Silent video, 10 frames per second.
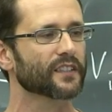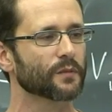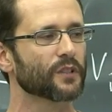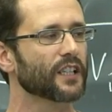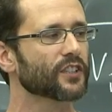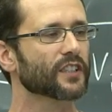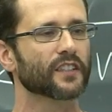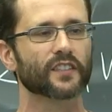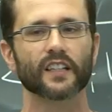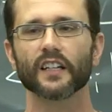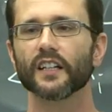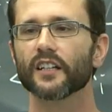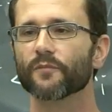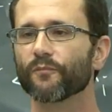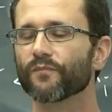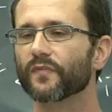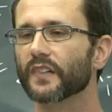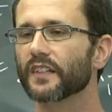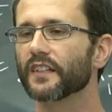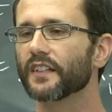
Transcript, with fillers: simulations uh,